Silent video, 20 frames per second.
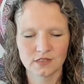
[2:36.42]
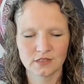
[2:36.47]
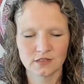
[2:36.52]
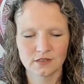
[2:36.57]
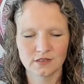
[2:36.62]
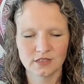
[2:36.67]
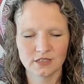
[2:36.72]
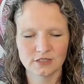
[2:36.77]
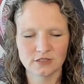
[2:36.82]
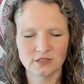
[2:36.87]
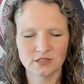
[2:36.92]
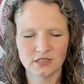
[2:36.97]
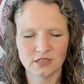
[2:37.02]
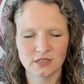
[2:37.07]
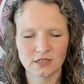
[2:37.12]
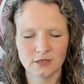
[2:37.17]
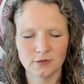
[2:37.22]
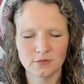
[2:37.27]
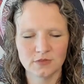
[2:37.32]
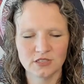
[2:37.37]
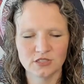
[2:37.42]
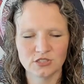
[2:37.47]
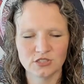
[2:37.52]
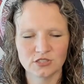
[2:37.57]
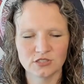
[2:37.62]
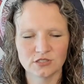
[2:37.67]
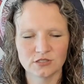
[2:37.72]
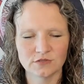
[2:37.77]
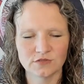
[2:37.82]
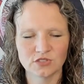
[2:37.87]
There's uh,
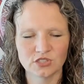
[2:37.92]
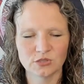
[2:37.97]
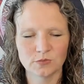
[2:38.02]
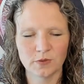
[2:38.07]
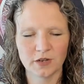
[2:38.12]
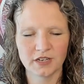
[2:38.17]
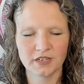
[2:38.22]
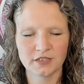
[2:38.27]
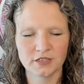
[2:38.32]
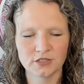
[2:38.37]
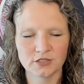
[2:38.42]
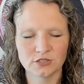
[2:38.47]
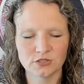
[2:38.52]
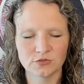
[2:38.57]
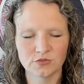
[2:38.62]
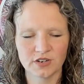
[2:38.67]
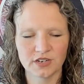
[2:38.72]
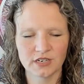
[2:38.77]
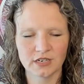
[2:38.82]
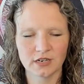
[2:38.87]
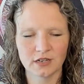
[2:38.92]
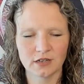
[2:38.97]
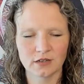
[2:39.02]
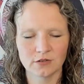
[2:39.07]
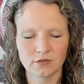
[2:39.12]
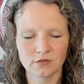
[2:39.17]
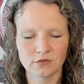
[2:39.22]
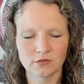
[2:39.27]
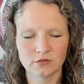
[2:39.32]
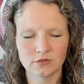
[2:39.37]
images of spiders right
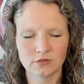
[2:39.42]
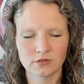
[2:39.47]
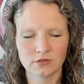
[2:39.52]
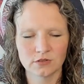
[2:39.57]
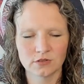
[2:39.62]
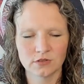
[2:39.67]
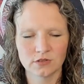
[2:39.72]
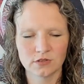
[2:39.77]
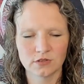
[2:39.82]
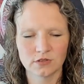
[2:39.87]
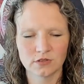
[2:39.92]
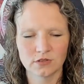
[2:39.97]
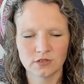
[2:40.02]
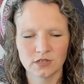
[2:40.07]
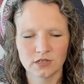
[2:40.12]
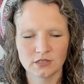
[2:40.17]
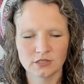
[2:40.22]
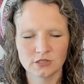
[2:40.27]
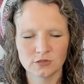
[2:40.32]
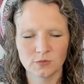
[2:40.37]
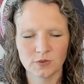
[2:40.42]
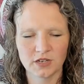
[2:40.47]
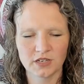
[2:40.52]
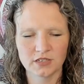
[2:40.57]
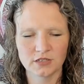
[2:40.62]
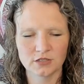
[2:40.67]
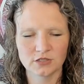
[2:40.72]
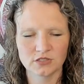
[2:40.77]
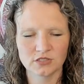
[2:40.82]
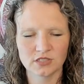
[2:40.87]
now.
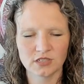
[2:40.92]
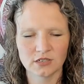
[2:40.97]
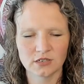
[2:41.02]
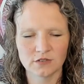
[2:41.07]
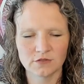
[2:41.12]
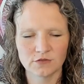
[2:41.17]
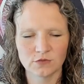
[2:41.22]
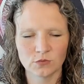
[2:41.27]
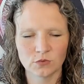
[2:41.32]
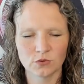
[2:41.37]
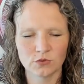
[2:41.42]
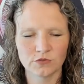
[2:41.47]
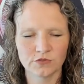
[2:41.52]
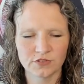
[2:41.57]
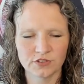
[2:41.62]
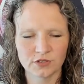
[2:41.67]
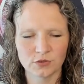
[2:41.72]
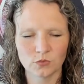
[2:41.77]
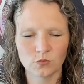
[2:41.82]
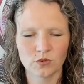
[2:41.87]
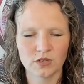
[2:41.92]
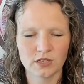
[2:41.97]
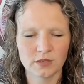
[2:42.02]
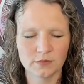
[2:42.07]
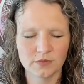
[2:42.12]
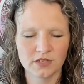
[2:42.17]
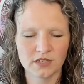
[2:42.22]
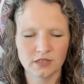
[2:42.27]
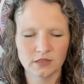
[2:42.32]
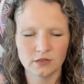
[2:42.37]
Spiders that have woven a web,
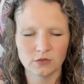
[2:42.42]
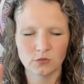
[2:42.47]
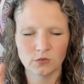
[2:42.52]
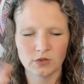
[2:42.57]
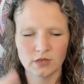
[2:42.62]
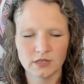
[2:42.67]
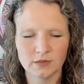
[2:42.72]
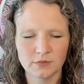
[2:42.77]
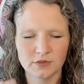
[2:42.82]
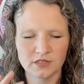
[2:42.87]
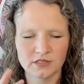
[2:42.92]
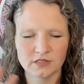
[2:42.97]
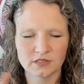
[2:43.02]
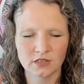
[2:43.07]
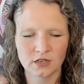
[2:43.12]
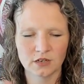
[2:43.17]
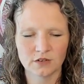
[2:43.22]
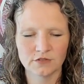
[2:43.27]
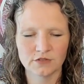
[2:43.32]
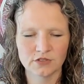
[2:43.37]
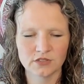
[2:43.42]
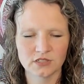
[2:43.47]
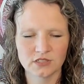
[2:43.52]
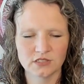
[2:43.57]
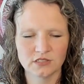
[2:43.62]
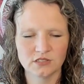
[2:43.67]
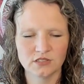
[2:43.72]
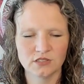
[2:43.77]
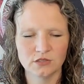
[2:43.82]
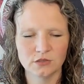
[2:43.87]
and the web is covered
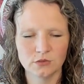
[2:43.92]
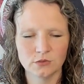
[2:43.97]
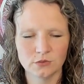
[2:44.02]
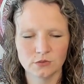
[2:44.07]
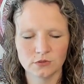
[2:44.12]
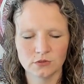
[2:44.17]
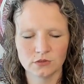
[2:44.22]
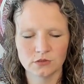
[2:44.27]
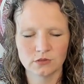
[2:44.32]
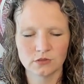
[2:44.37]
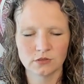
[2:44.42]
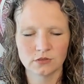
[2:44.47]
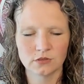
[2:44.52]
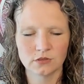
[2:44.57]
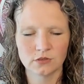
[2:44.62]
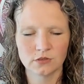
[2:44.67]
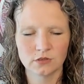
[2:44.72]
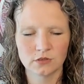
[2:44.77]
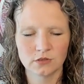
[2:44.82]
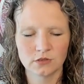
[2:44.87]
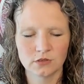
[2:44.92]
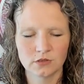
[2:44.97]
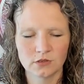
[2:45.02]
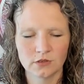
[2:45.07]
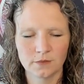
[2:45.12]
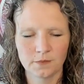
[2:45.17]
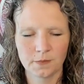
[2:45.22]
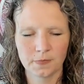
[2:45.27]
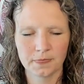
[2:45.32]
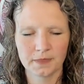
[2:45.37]
in dew
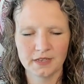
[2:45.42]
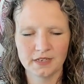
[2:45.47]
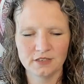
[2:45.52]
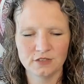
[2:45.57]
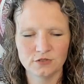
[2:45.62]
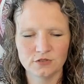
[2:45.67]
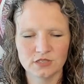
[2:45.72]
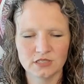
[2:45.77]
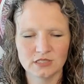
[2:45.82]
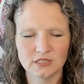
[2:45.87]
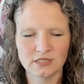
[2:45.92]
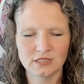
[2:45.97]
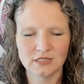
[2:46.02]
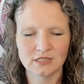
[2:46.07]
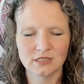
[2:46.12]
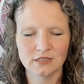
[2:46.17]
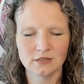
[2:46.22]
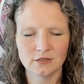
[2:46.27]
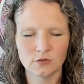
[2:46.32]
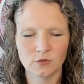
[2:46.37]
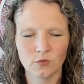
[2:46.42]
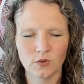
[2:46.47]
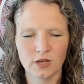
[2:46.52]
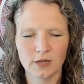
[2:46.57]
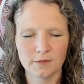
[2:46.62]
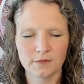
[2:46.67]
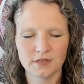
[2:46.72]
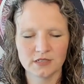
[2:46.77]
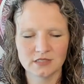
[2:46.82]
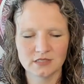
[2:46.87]
and you can see the
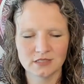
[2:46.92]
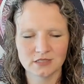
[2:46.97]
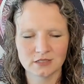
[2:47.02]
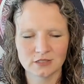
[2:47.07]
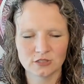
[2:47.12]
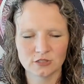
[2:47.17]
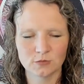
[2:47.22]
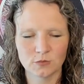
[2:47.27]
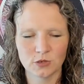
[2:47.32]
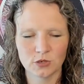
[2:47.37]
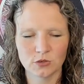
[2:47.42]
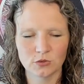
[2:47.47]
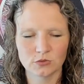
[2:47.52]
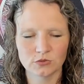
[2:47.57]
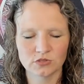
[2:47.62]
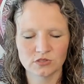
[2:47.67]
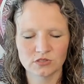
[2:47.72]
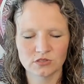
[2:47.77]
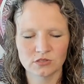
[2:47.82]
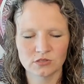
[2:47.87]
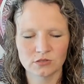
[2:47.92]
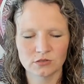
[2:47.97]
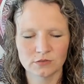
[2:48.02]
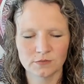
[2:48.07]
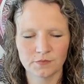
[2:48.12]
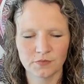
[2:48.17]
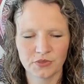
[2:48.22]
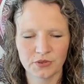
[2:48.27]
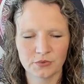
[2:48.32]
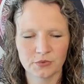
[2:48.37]
web it's exposed
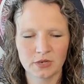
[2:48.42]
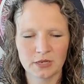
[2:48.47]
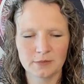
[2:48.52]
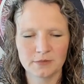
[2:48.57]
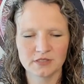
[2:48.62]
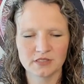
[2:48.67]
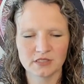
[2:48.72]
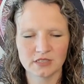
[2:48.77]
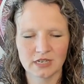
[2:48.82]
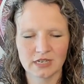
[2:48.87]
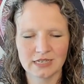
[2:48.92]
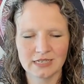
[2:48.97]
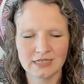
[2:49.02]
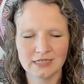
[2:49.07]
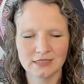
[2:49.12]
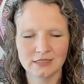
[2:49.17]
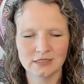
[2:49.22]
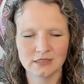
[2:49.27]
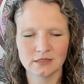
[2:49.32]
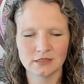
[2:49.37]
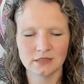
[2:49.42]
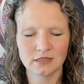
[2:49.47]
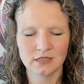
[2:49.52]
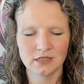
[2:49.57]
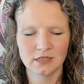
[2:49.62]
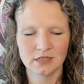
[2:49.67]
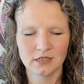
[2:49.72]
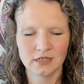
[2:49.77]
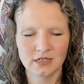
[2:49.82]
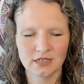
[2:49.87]
the web is not hidden
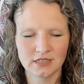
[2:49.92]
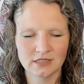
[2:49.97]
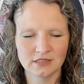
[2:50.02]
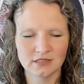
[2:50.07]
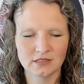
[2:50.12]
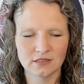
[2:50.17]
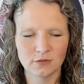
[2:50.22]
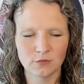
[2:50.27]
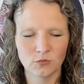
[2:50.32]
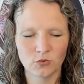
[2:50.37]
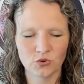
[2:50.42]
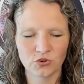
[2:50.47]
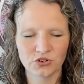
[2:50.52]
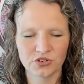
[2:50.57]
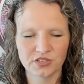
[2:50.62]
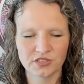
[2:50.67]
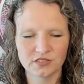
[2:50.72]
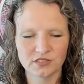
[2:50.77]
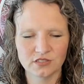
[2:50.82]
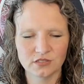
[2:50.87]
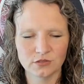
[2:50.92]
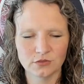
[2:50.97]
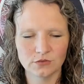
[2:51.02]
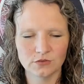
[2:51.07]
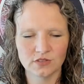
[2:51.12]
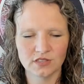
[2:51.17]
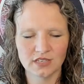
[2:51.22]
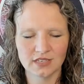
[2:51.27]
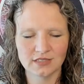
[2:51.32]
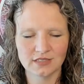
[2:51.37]
it's the morning dew
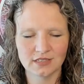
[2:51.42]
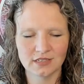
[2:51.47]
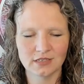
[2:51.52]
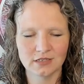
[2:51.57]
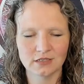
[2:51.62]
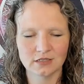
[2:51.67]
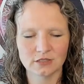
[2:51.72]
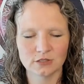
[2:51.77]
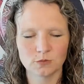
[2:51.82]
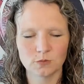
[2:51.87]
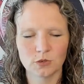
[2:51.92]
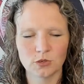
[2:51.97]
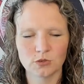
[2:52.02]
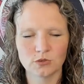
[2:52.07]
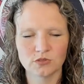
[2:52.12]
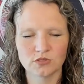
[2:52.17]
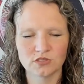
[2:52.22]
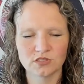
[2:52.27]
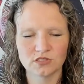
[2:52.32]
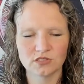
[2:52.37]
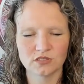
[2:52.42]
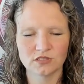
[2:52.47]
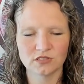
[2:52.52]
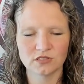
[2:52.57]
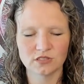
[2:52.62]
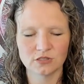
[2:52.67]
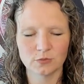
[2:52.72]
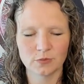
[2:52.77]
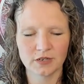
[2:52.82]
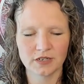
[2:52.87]
that then exposes the
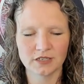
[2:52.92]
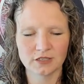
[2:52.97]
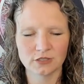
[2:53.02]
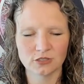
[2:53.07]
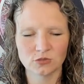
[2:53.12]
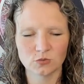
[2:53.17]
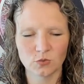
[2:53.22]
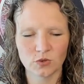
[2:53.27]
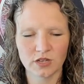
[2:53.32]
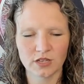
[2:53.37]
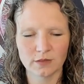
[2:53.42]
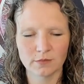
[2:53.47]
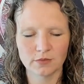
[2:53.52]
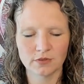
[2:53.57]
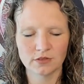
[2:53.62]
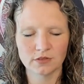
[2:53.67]
spider's web